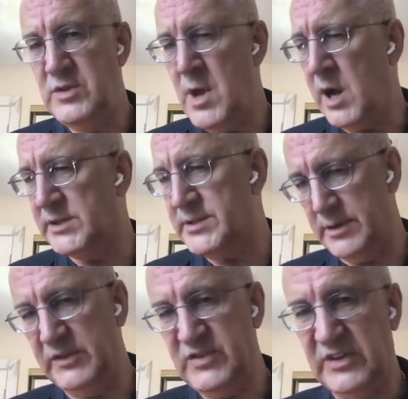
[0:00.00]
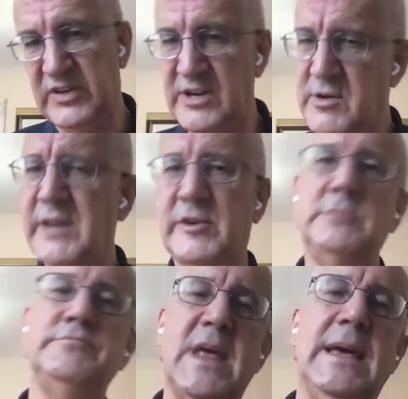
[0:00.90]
not a CSI driver.